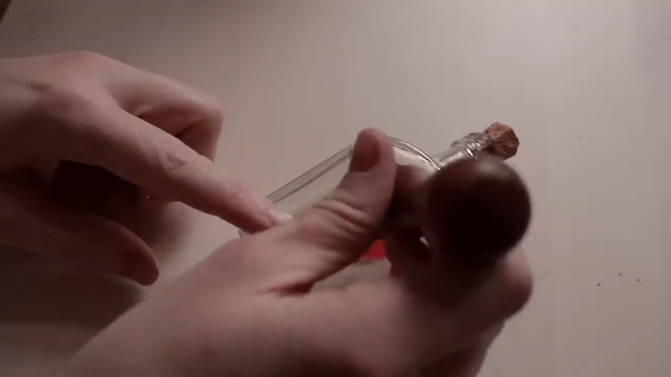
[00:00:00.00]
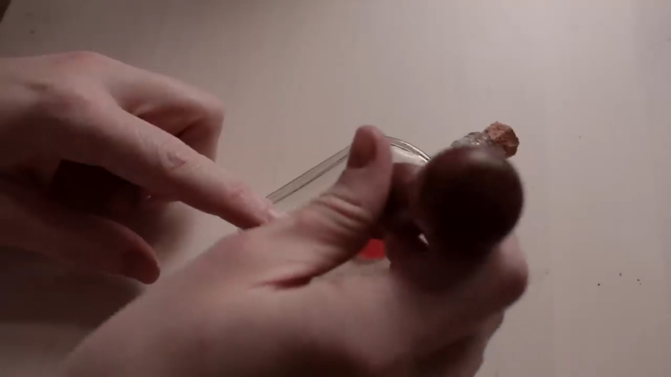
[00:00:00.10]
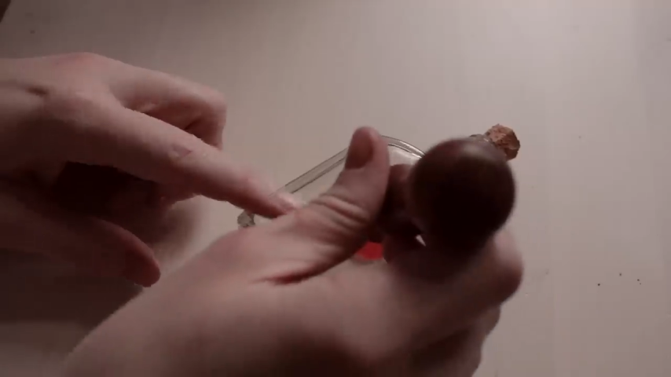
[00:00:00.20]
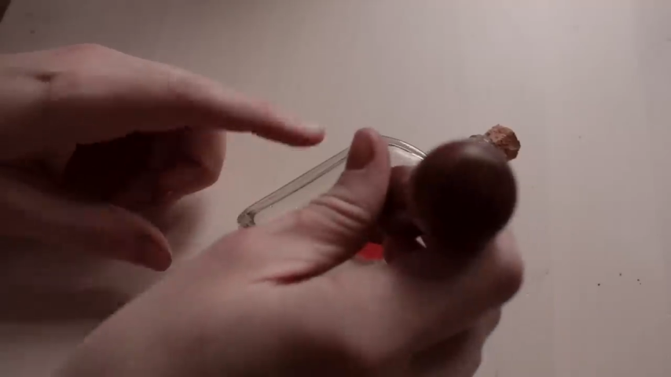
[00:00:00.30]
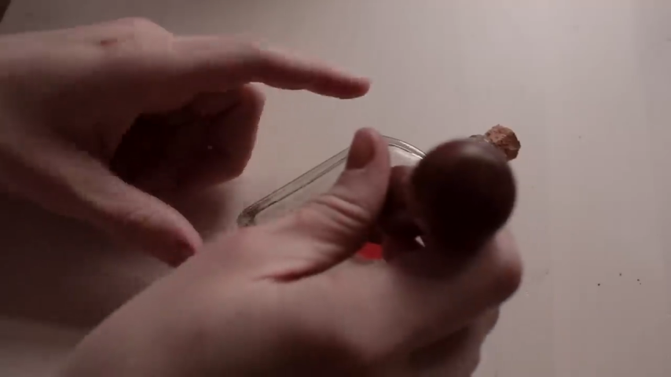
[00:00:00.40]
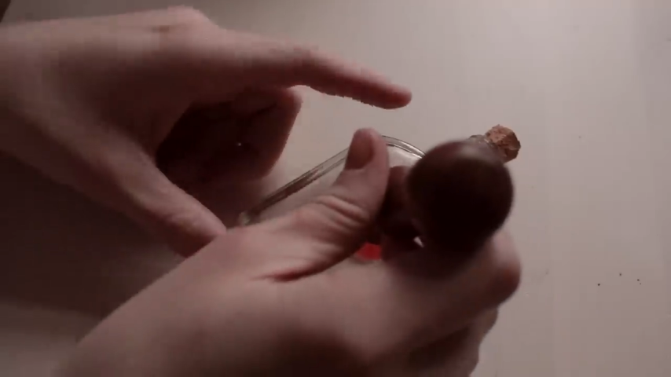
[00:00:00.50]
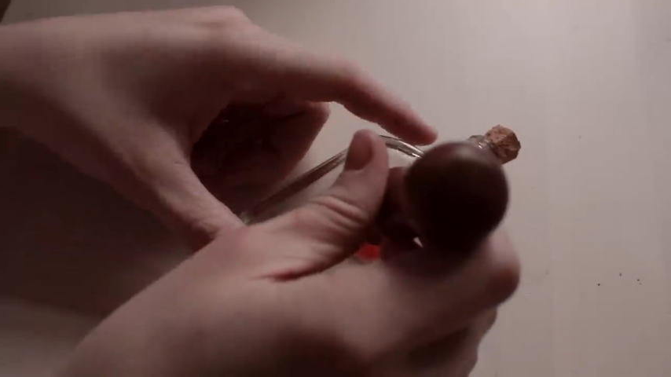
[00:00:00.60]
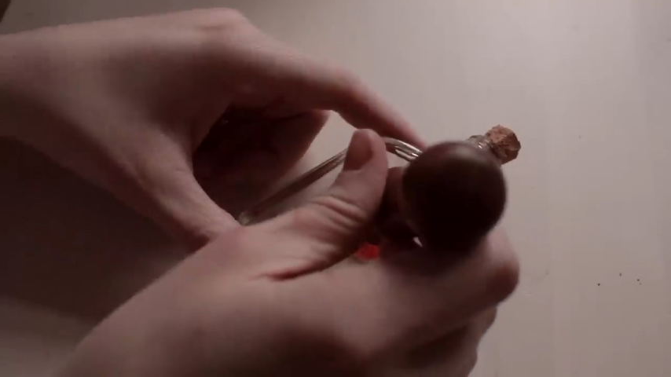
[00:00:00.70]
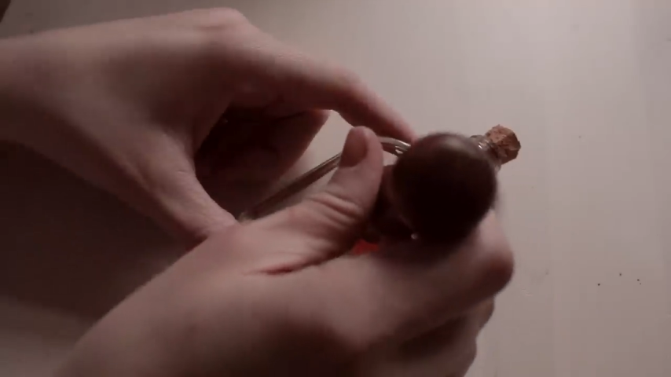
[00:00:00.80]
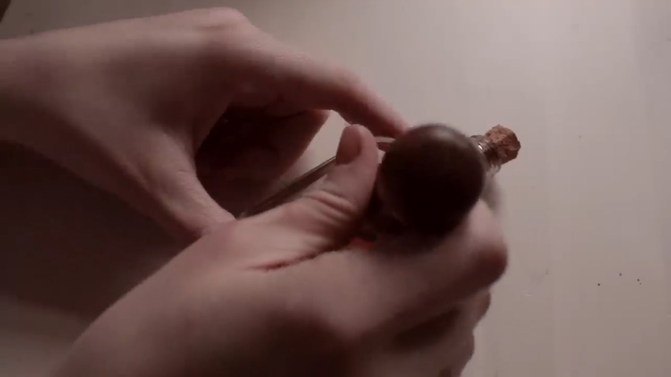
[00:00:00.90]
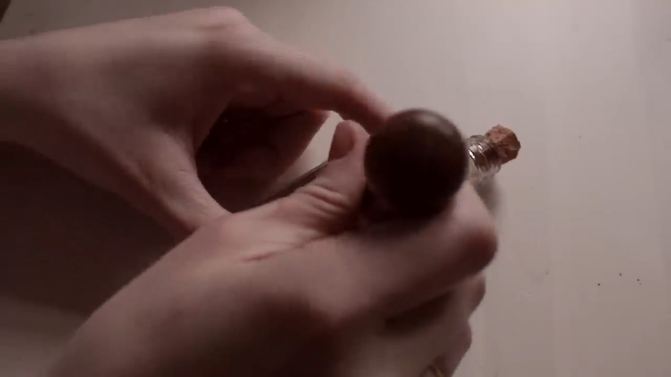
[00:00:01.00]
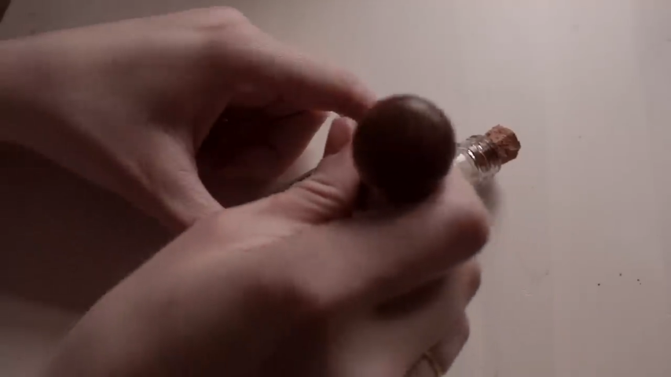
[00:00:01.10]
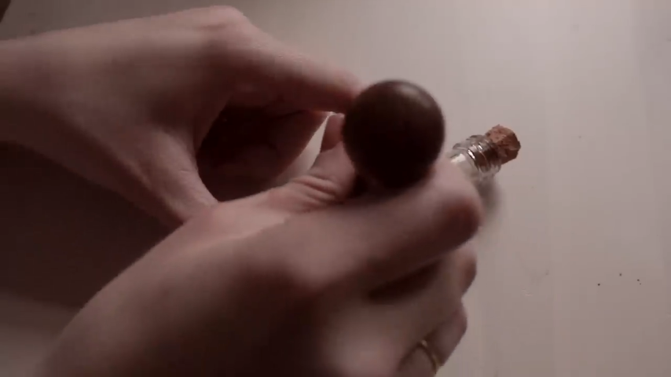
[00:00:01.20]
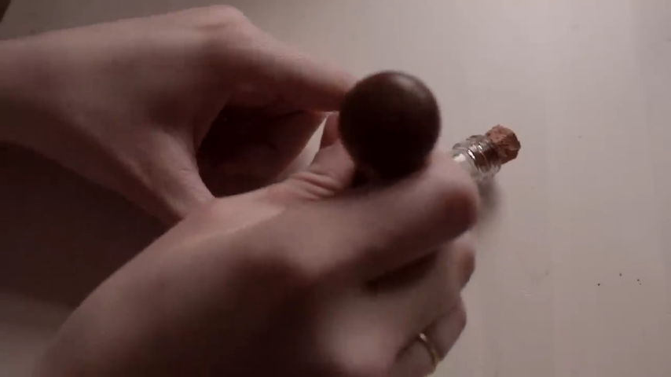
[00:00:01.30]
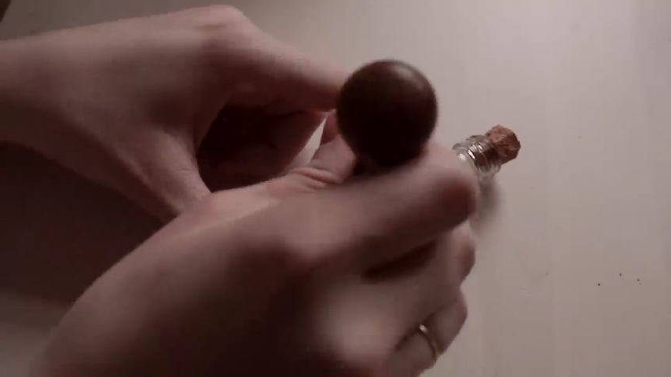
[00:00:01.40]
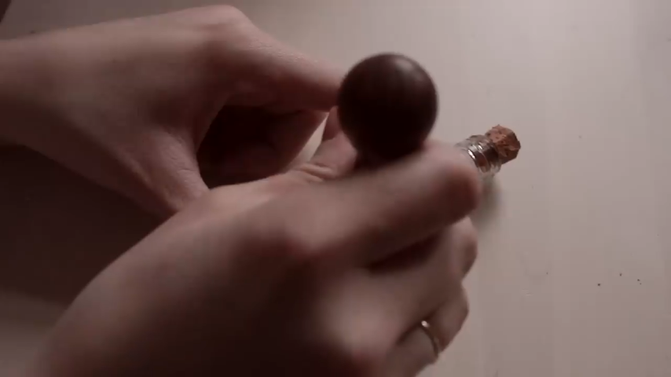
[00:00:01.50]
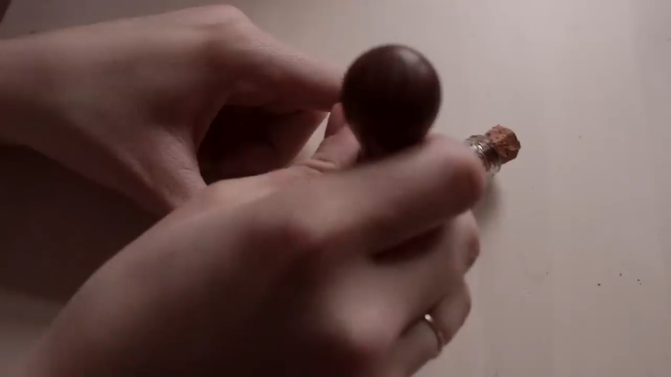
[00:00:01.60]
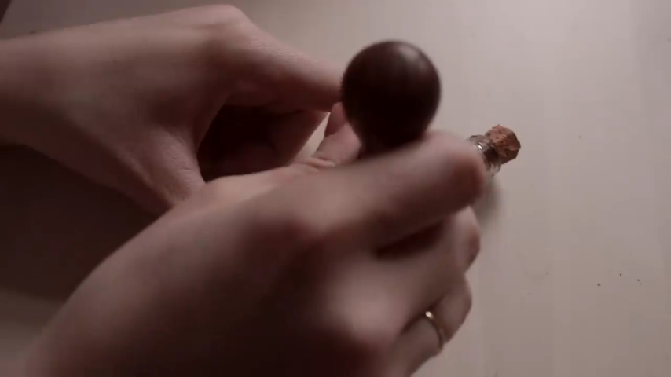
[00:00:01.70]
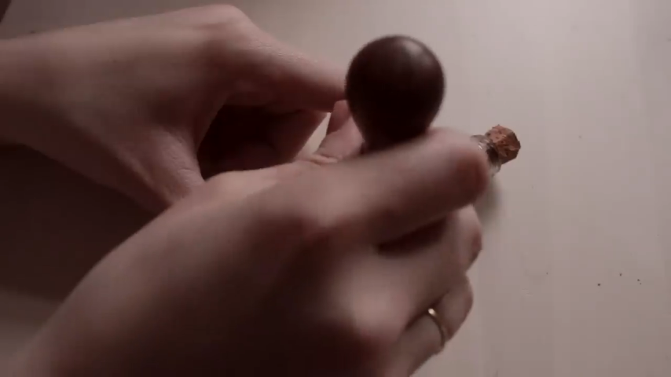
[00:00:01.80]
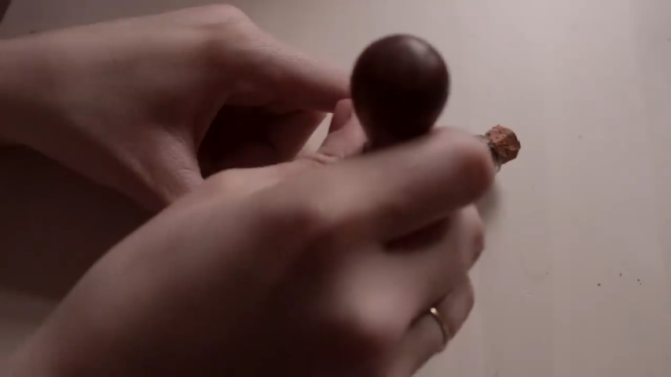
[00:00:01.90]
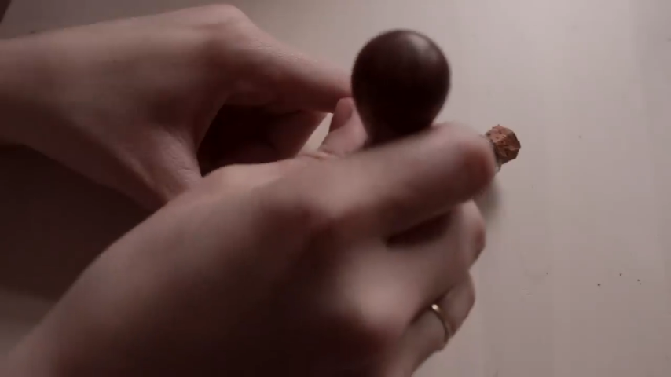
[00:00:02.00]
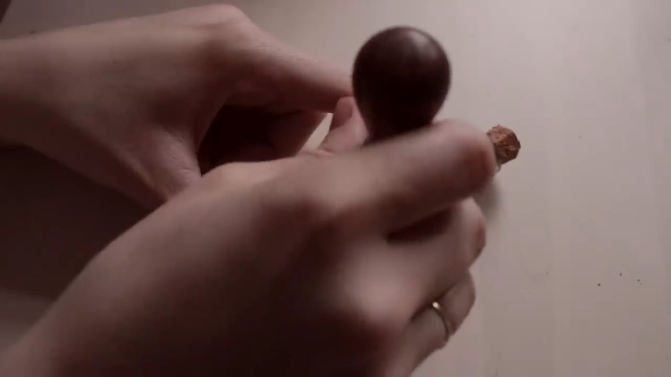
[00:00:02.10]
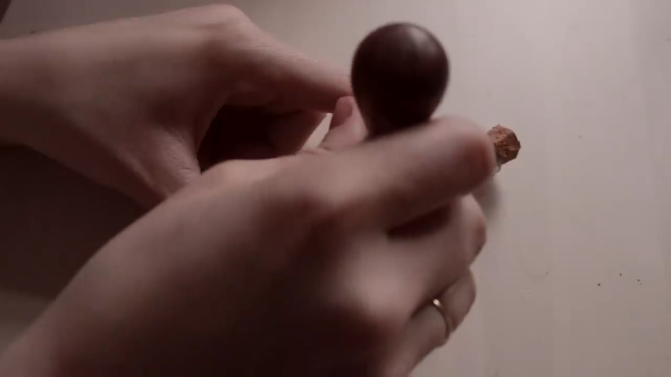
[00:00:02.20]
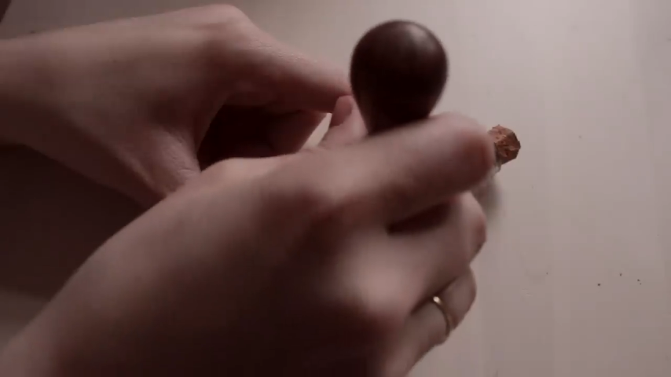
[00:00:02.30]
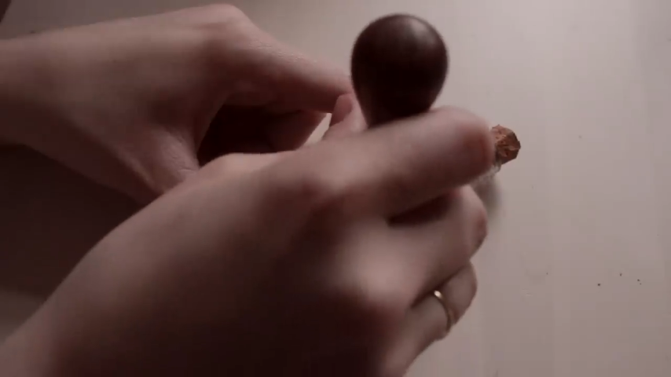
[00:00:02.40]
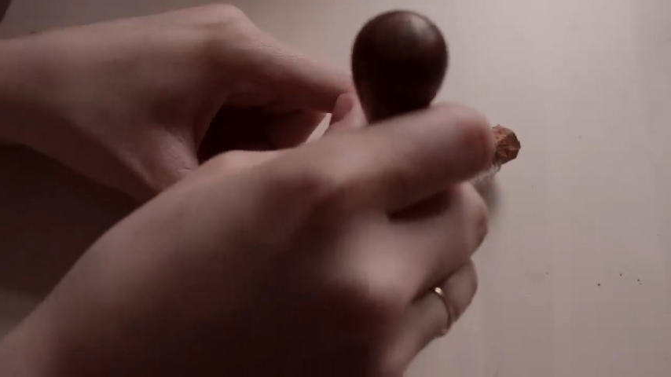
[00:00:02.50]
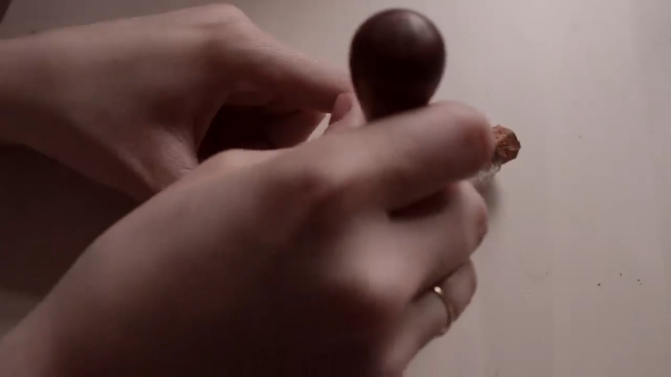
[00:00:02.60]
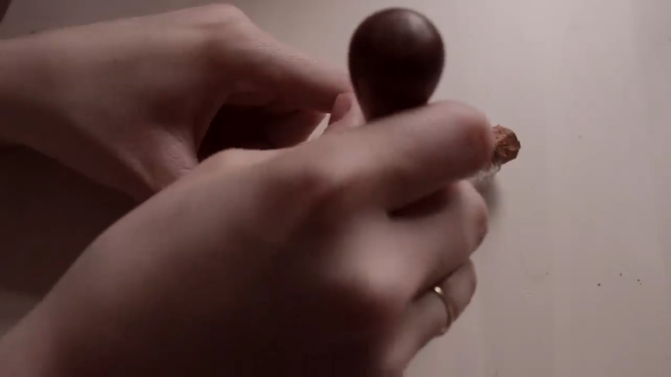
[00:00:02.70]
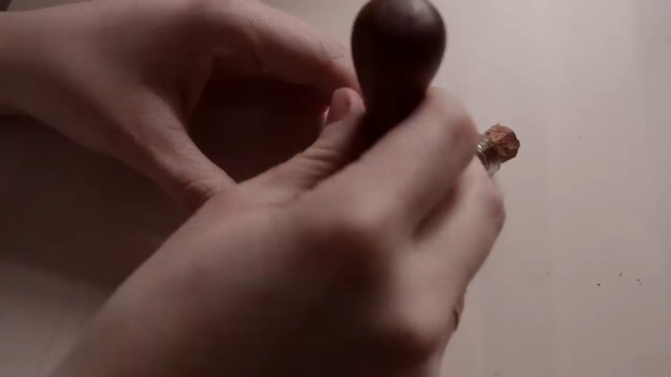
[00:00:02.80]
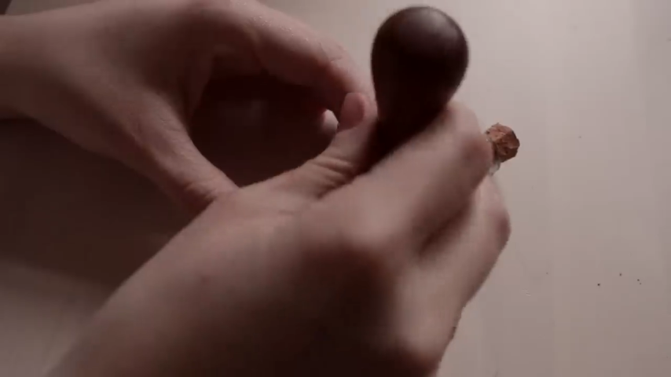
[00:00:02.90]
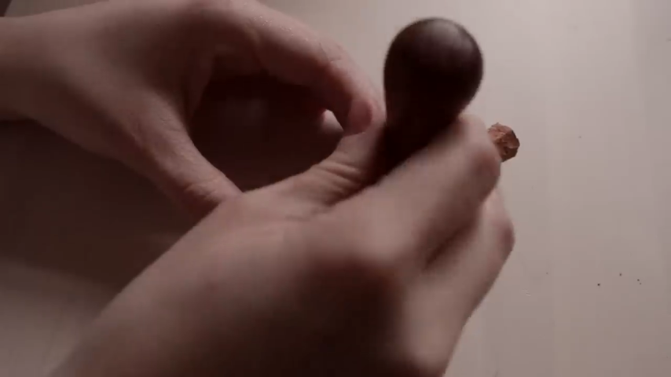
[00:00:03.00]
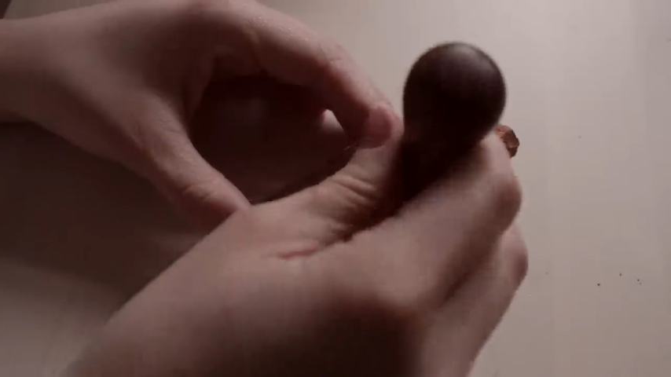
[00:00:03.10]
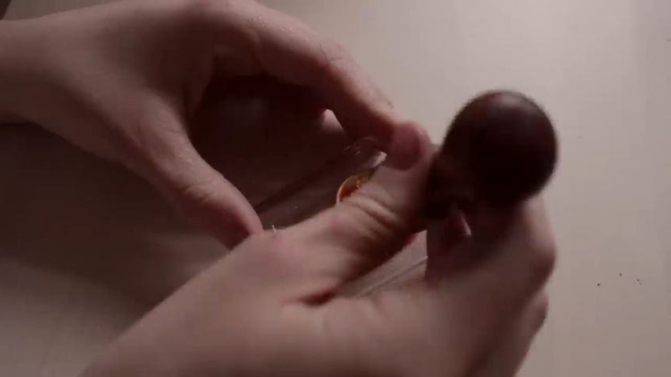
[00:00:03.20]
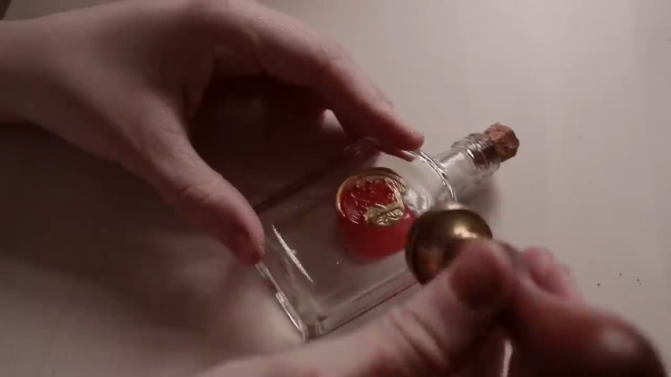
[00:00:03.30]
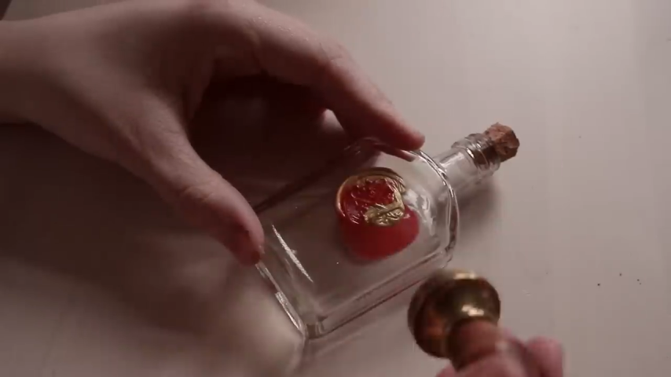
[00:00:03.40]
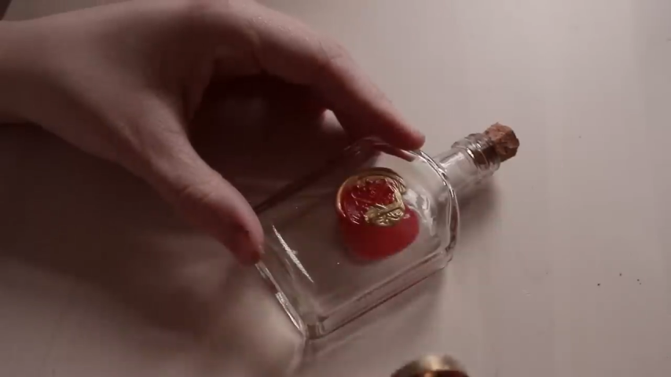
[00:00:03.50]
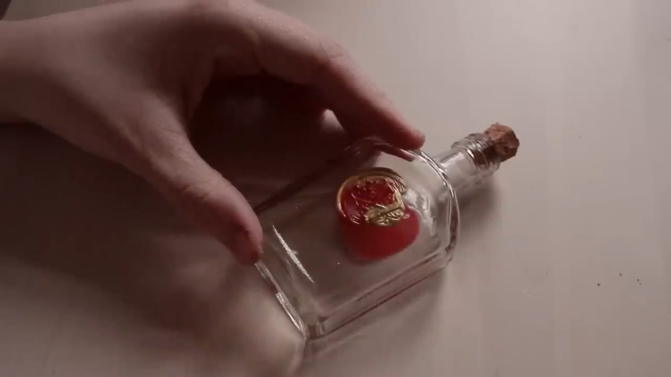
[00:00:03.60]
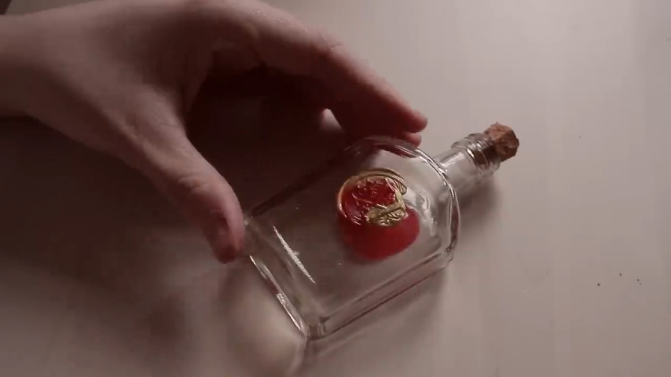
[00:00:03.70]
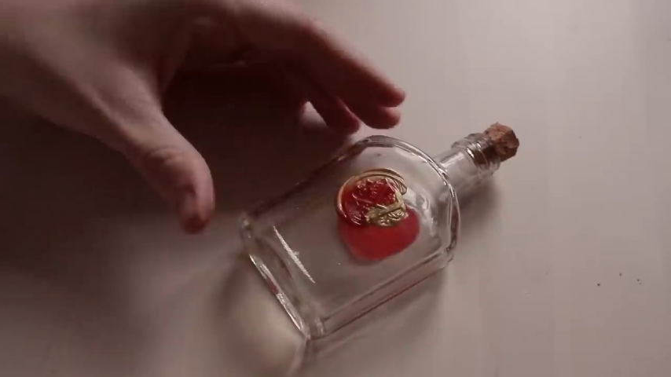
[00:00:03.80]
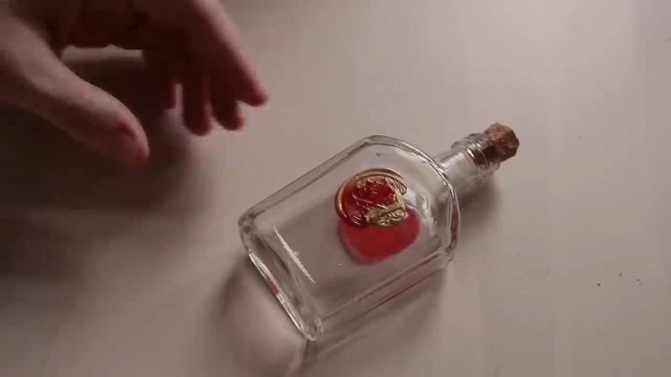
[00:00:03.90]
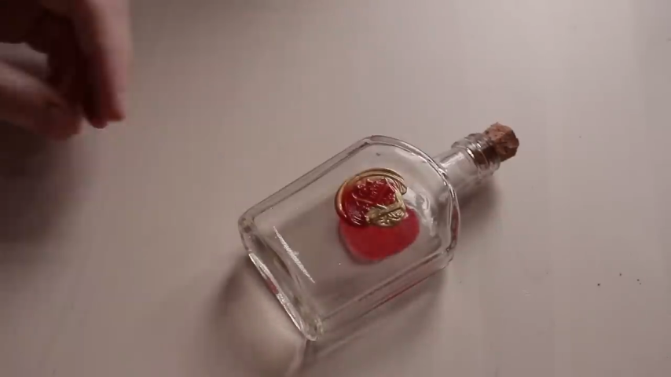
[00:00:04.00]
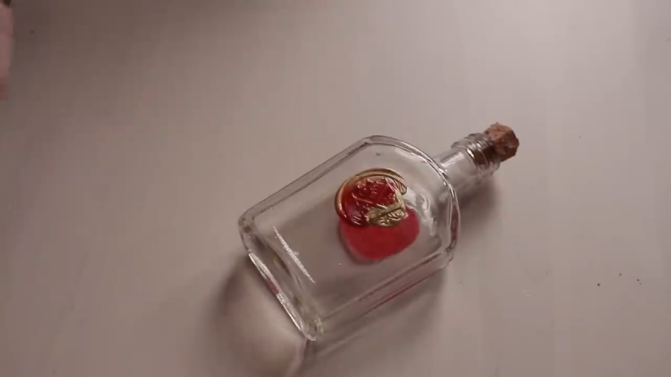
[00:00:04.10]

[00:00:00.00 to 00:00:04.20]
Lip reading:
No face is visible, so there are no lips to read.